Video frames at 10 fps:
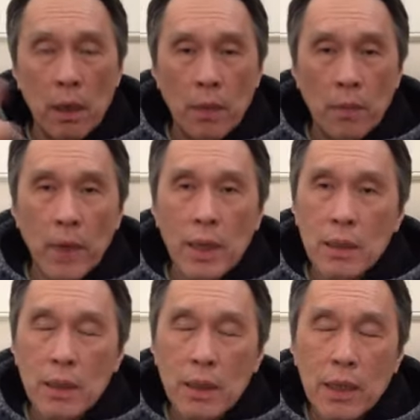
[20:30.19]

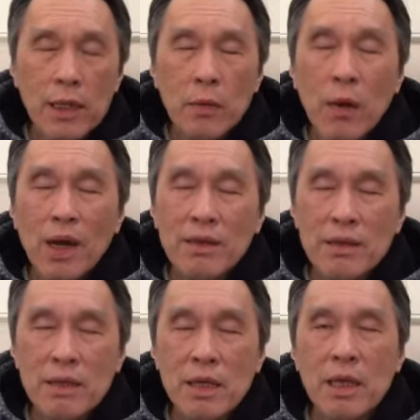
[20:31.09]
But can one
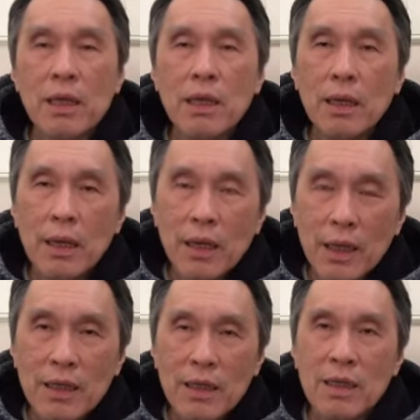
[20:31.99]
say
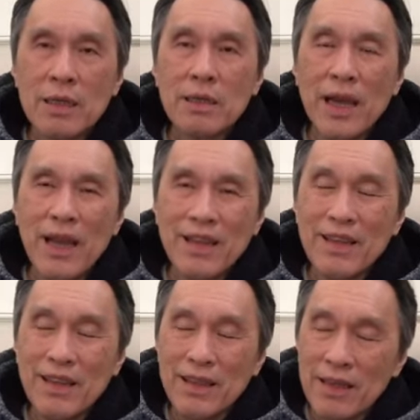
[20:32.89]
it is
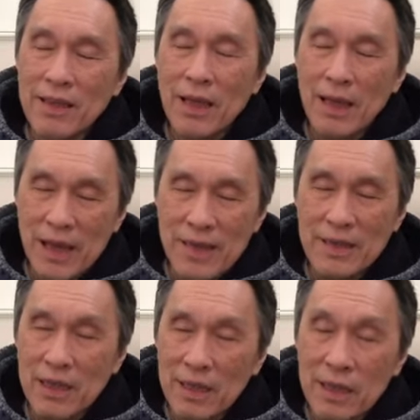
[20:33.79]

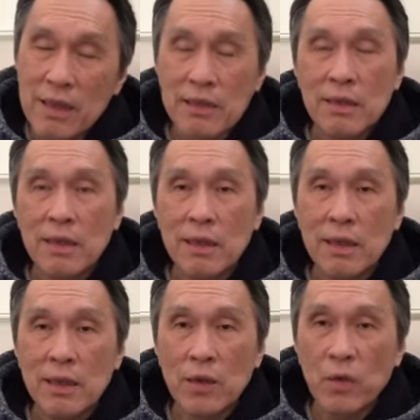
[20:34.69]
as it is
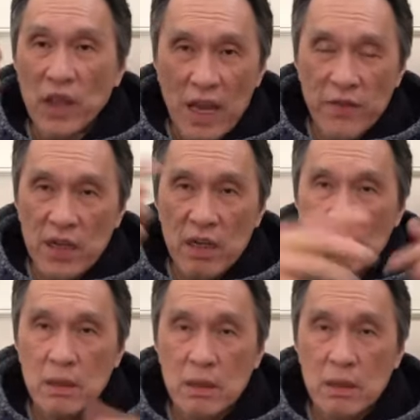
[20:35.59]
with evidence?